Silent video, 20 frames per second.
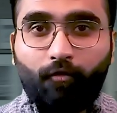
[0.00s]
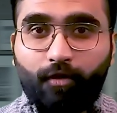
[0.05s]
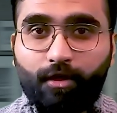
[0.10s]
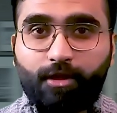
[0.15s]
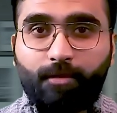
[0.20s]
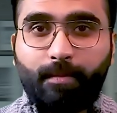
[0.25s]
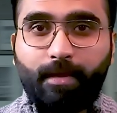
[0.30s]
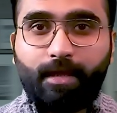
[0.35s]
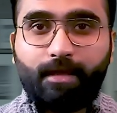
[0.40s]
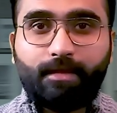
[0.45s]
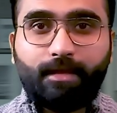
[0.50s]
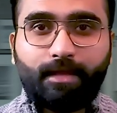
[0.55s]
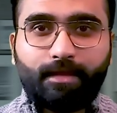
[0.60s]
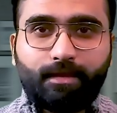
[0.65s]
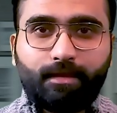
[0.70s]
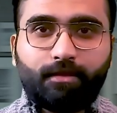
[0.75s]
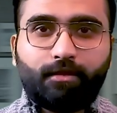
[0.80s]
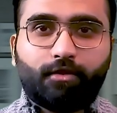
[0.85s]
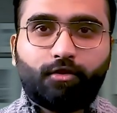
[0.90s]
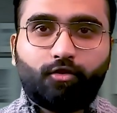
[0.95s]
which means that
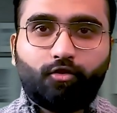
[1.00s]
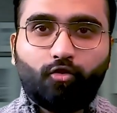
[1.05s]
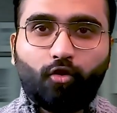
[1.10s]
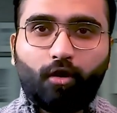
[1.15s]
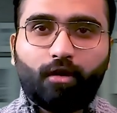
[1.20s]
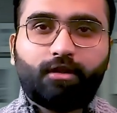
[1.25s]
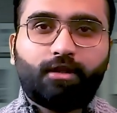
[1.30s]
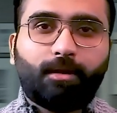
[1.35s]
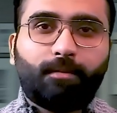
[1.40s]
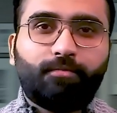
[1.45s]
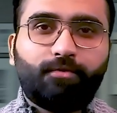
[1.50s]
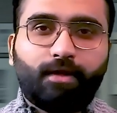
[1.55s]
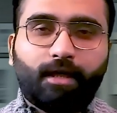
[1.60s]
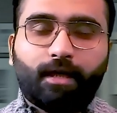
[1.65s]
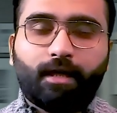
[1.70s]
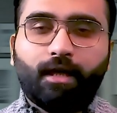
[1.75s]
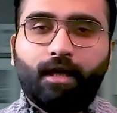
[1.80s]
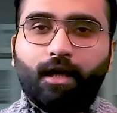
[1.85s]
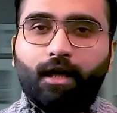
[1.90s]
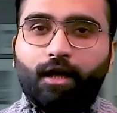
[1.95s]
this is not
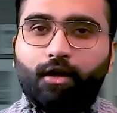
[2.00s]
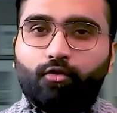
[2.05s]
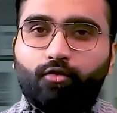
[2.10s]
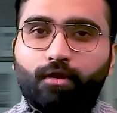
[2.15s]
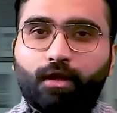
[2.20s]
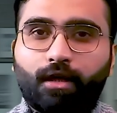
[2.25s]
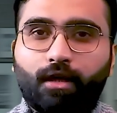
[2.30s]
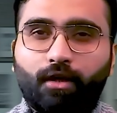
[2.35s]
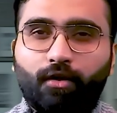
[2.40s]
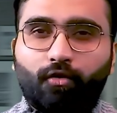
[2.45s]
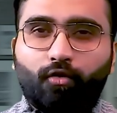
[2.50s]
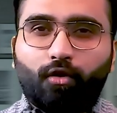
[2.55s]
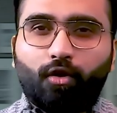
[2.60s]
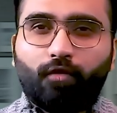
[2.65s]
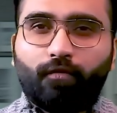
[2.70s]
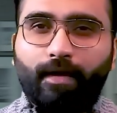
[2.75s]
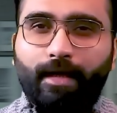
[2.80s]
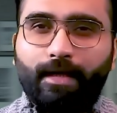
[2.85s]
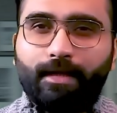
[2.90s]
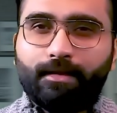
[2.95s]
subject to the control
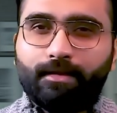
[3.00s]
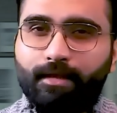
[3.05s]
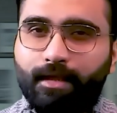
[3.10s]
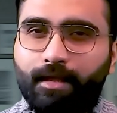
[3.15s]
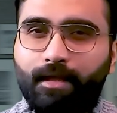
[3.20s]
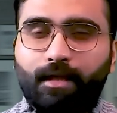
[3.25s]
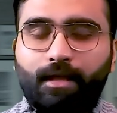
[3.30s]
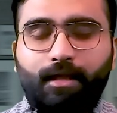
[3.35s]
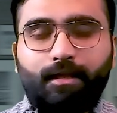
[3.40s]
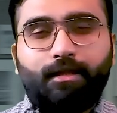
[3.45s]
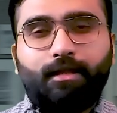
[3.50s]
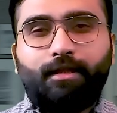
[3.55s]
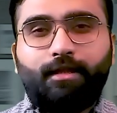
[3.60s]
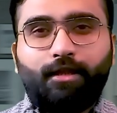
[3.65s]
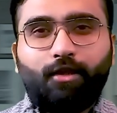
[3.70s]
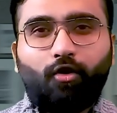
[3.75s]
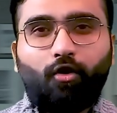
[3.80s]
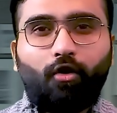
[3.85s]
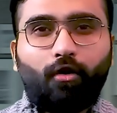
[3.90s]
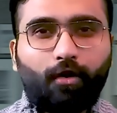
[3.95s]
of any single
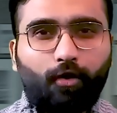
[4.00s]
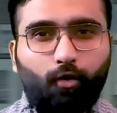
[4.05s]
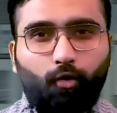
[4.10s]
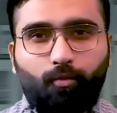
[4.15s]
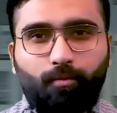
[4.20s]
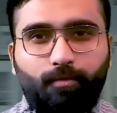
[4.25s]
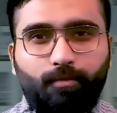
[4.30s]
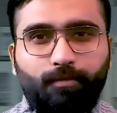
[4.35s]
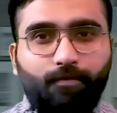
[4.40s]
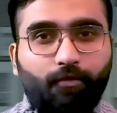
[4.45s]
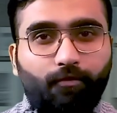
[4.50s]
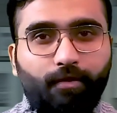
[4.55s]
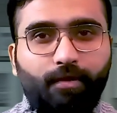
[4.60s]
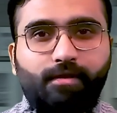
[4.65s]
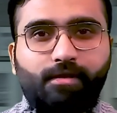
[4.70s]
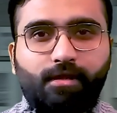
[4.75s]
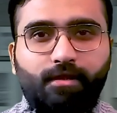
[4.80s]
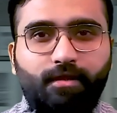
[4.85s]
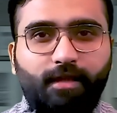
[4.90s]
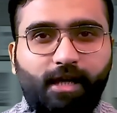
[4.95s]
entity or group.
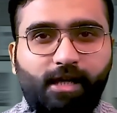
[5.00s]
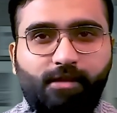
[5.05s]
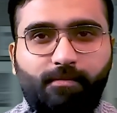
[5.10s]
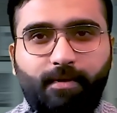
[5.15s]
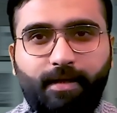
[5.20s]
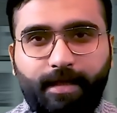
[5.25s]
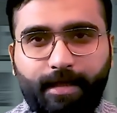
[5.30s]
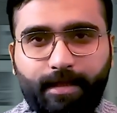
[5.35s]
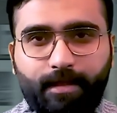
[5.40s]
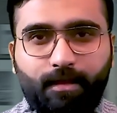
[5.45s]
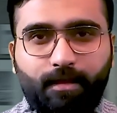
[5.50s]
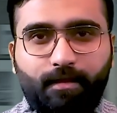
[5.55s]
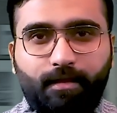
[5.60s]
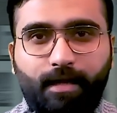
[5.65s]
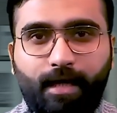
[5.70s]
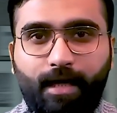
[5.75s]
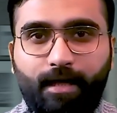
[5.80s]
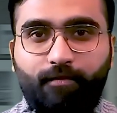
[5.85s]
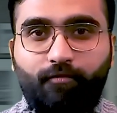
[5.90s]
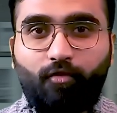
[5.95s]
Research has predicted
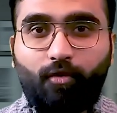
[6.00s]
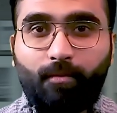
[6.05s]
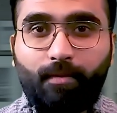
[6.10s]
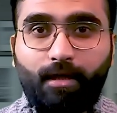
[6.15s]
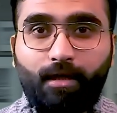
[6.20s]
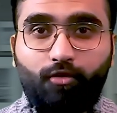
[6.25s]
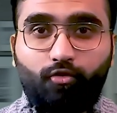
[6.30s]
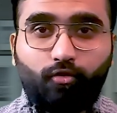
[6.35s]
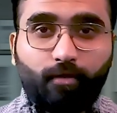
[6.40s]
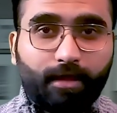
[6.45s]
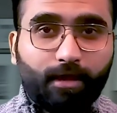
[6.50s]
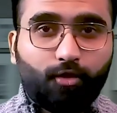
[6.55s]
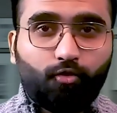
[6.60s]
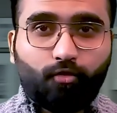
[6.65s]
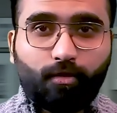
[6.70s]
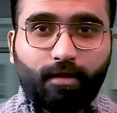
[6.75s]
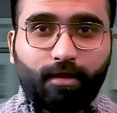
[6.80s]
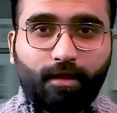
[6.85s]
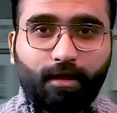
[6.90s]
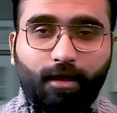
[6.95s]
that from year
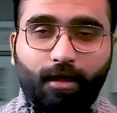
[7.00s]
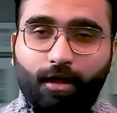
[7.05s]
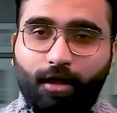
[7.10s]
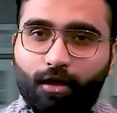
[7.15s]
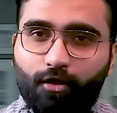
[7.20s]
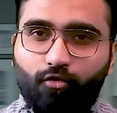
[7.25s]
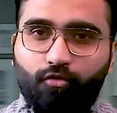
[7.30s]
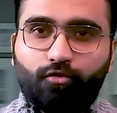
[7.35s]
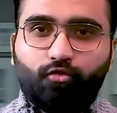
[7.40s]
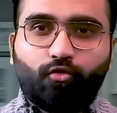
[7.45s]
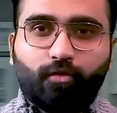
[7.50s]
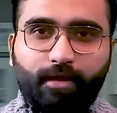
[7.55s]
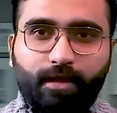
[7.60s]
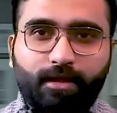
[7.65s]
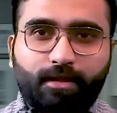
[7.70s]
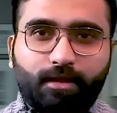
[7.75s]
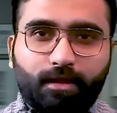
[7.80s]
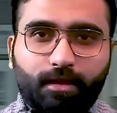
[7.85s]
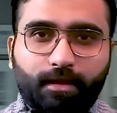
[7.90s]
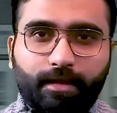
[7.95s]
2020 to
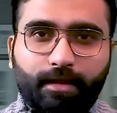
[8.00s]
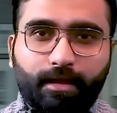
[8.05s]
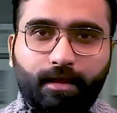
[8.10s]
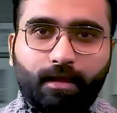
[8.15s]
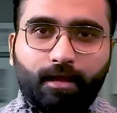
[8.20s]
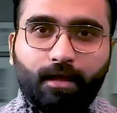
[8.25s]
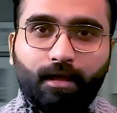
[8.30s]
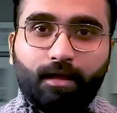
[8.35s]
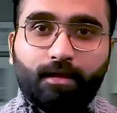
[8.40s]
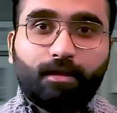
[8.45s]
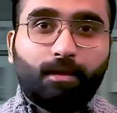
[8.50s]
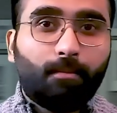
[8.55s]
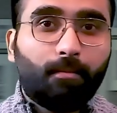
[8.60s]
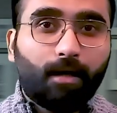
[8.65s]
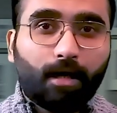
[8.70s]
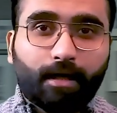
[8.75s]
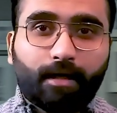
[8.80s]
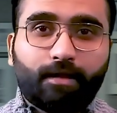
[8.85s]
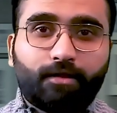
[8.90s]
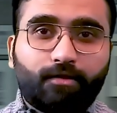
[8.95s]
2030, the
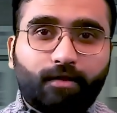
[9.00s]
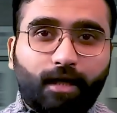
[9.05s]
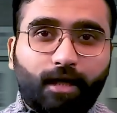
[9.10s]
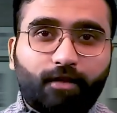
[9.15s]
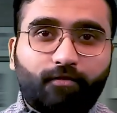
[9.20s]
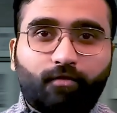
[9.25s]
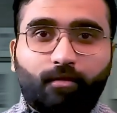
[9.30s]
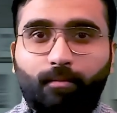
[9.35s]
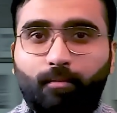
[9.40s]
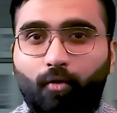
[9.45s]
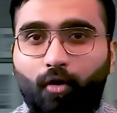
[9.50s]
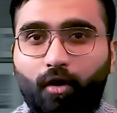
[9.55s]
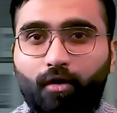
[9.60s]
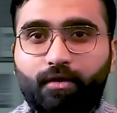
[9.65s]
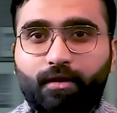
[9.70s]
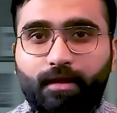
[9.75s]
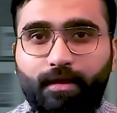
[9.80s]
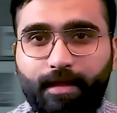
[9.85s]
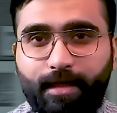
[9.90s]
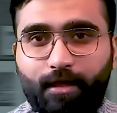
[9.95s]
market size for
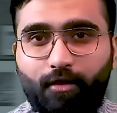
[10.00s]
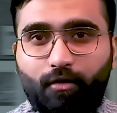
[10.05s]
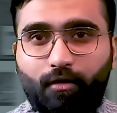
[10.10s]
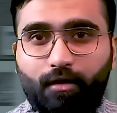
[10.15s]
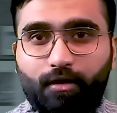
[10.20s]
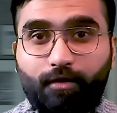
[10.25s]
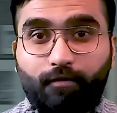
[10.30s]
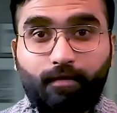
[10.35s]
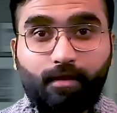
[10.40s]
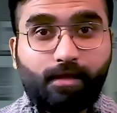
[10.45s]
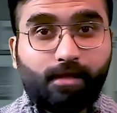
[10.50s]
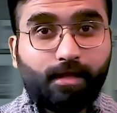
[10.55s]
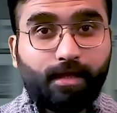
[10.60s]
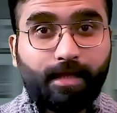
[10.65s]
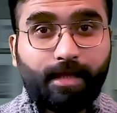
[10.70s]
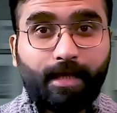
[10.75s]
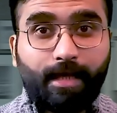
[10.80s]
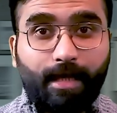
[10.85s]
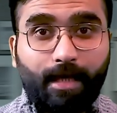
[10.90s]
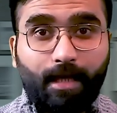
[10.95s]
blockchain technology will
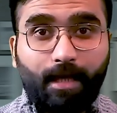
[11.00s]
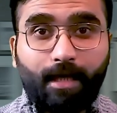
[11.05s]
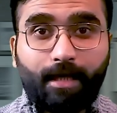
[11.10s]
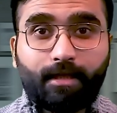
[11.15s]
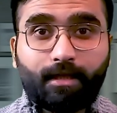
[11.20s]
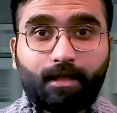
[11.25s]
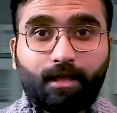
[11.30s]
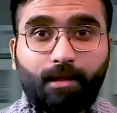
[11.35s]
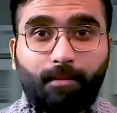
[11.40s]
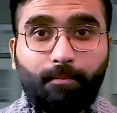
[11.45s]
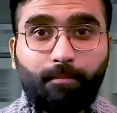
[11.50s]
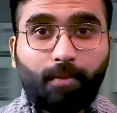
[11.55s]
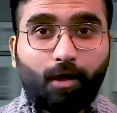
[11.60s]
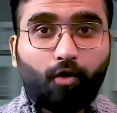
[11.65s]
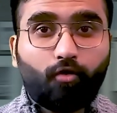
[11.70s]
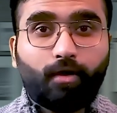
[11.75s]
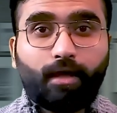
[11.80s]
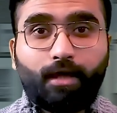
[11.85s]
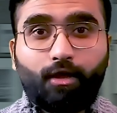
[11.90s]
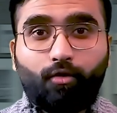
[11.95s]
scale at a
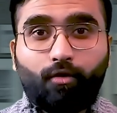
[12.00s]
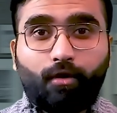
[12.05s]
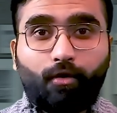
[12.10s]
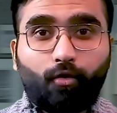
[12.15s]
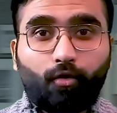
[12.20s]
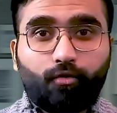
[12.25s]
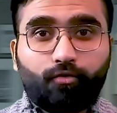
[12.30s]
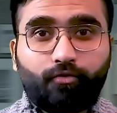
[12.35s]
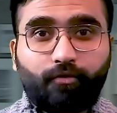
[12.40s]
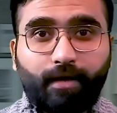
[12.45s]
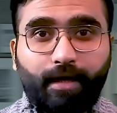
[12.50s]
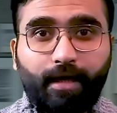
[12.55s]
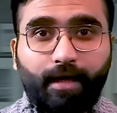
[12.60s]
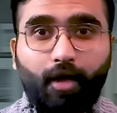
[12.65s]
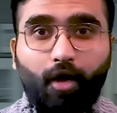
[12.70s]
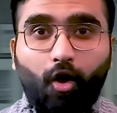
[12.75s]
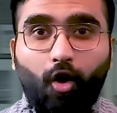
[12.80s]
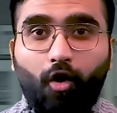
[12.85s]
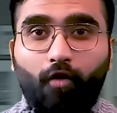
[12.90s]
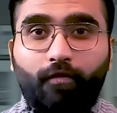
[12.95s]
compound annual growth rate
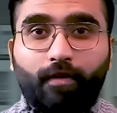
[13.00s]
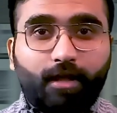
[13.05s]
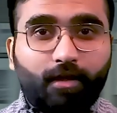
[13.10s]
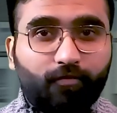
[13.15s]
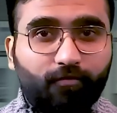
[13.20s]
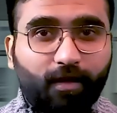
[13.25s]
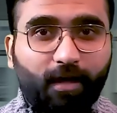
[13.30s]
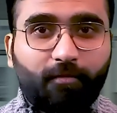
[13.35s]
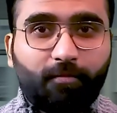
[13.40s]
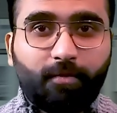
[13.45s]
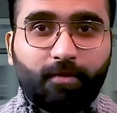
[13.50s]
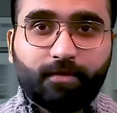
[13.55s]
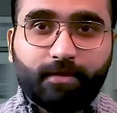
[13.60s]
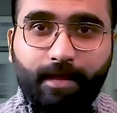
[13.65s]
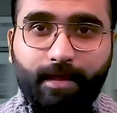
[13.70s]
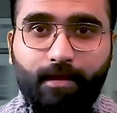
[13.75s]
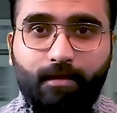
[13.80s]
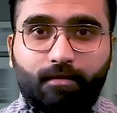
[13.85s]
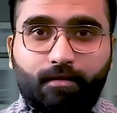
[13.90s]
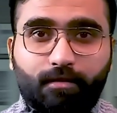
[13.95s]
of
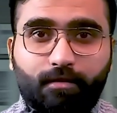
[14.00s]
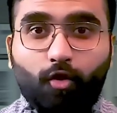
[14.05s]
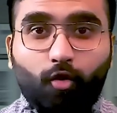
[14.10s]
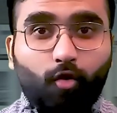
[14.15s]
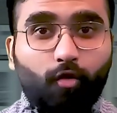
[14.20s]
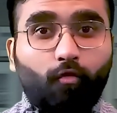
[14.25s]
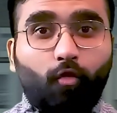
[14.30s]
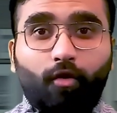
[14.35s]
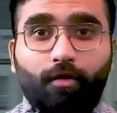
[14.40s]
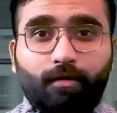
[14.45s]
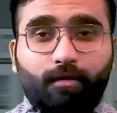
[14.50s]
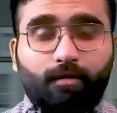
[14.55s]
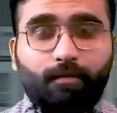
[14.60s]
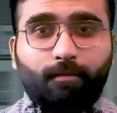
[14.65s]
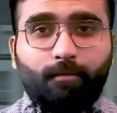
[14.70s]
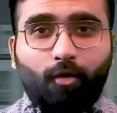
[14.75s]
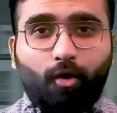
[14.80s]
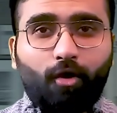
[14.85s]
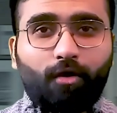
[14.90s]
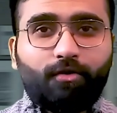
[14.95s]
85%. No wonder
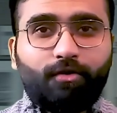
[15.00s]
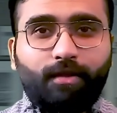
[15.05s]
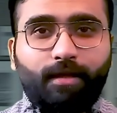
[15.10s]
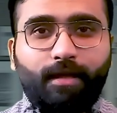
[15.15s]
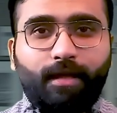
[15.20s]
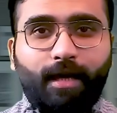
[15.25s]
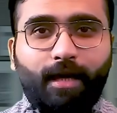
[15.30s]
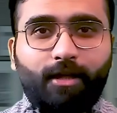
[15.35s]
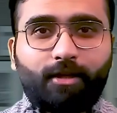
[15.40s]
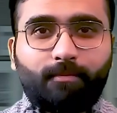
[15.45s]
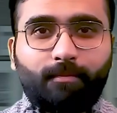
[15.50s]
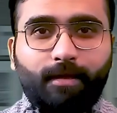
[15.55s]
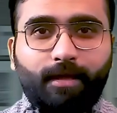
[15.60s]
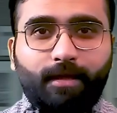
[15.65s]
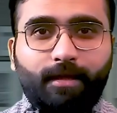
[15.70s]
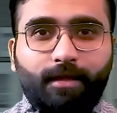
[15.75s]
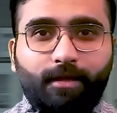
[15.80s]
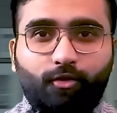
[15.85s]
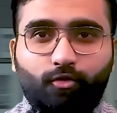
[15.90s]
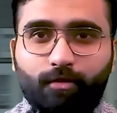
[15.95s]
blockchain has
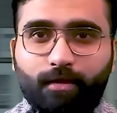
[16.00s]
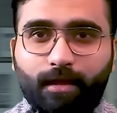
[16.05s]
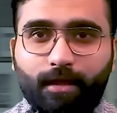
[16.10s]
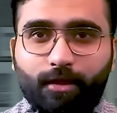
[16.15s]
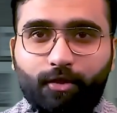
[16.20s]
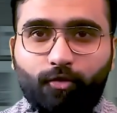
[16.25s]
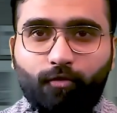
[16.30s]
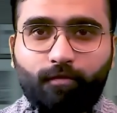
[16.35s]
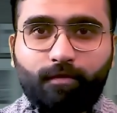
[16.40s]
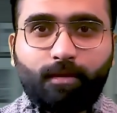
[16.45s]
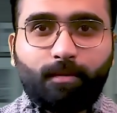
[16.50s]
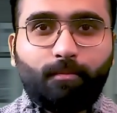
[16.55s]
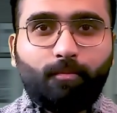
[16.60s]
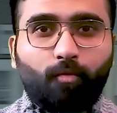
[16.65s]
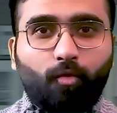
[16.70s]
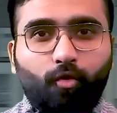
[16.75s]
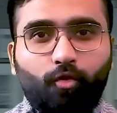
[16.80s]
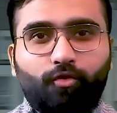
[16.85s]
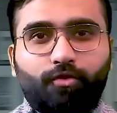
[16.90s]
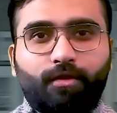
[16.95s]
made it to the list of the
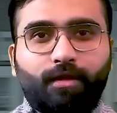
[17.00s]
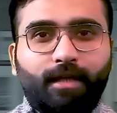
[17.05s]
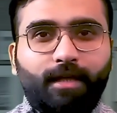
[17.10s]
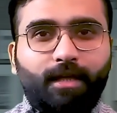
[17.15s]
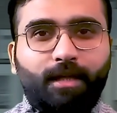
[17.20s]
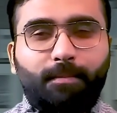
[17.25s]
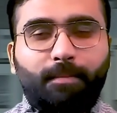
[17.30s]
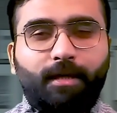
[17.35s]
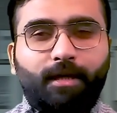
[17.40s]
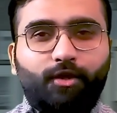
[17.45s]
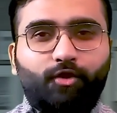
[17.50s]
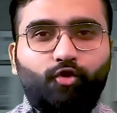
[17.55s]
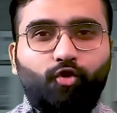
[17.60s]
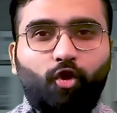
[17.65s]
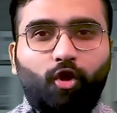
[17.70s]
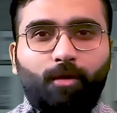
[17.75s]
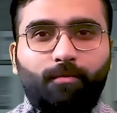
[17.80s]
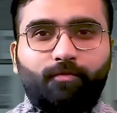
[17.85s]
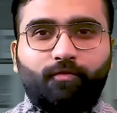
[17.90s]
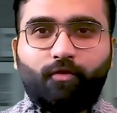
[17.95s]
most in demand
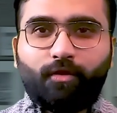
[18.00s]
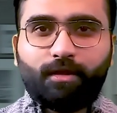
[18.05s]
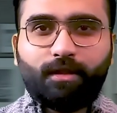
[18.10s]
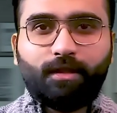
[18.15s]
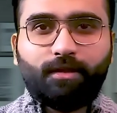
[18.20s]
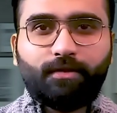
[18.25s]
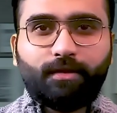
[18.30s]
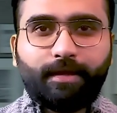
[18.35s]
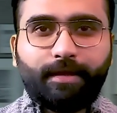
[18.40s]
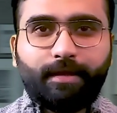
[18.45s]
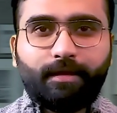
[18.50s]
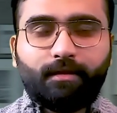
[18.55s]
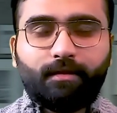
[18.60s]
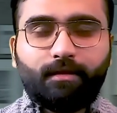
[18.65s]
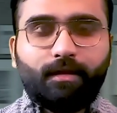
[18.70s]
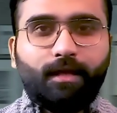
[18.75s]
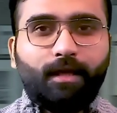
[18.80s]
jobs for this year.